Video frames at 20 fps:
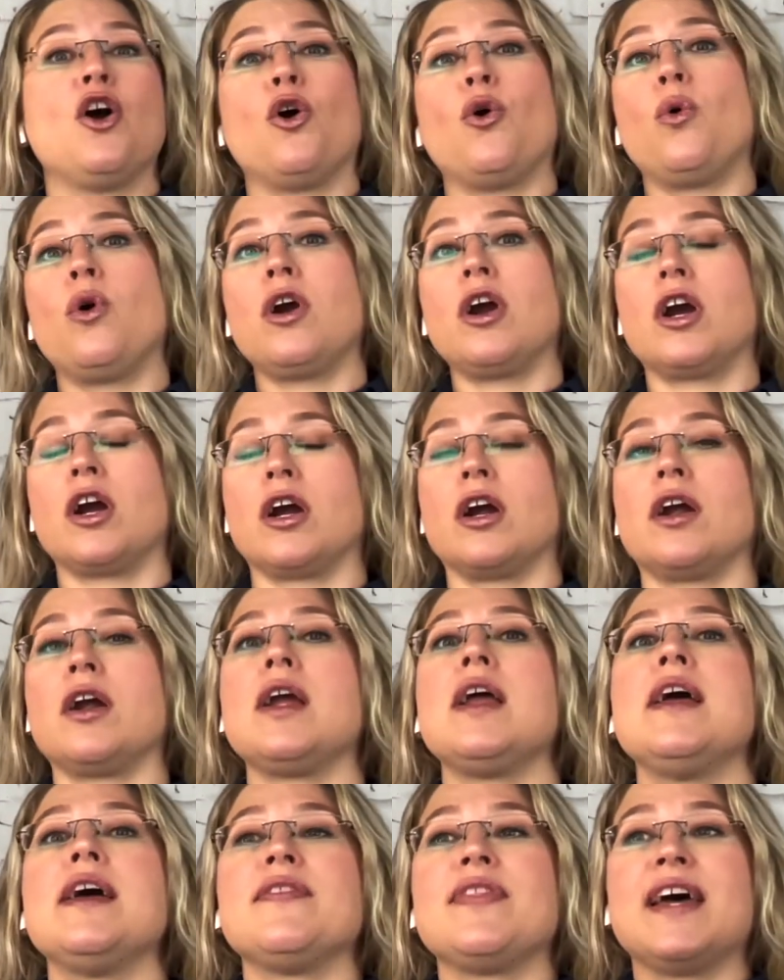or her
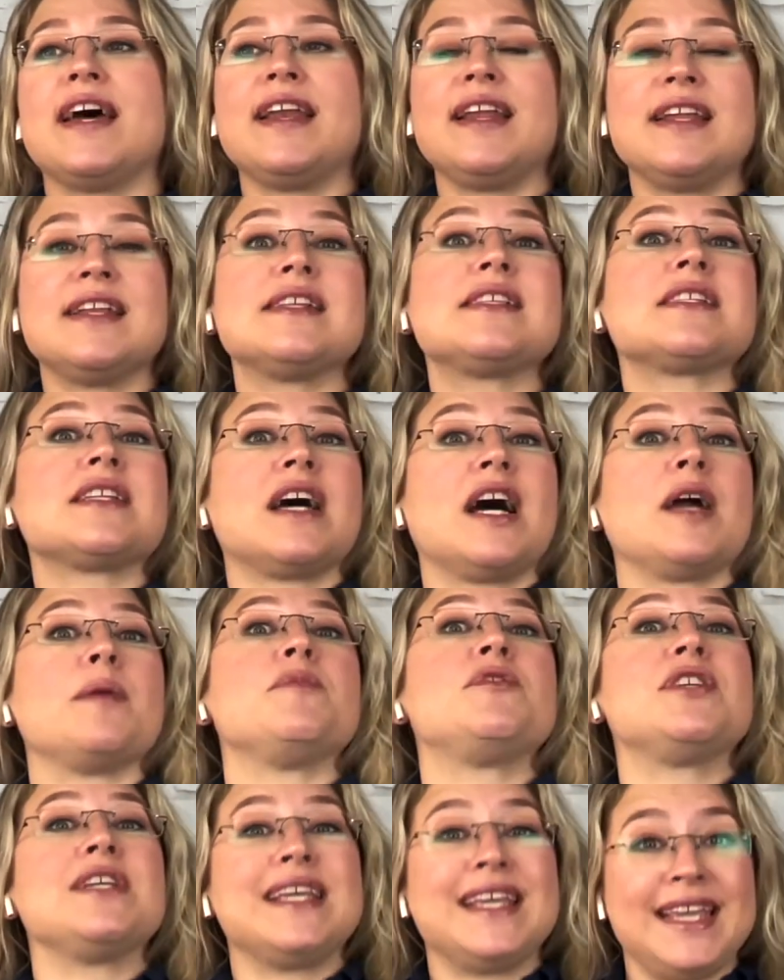that it is time
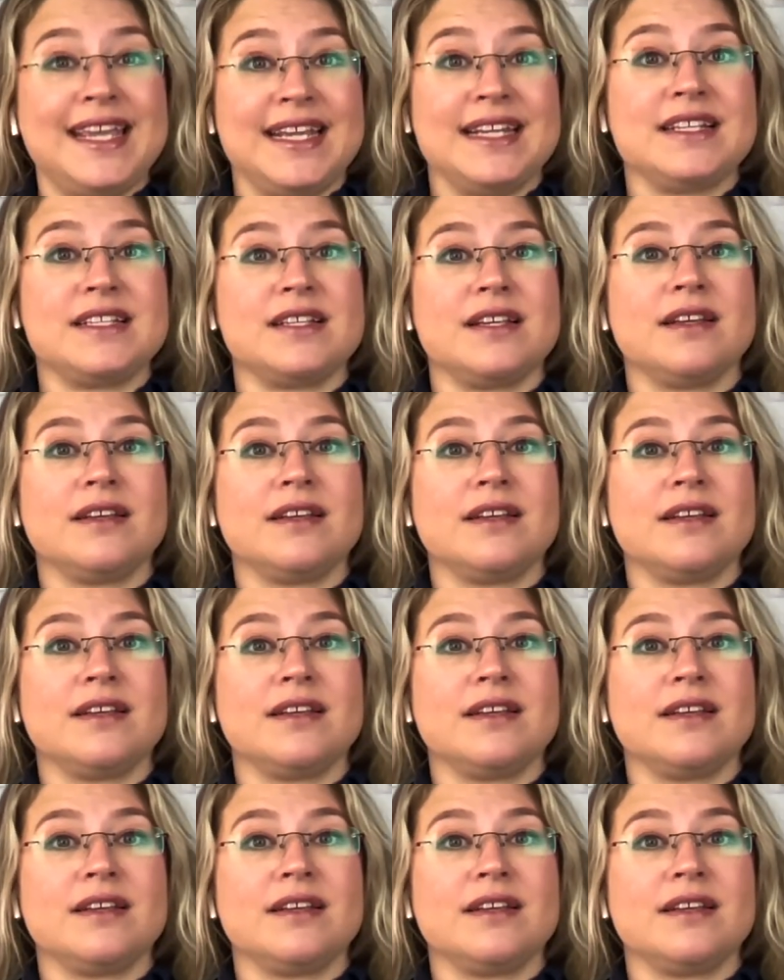to eat.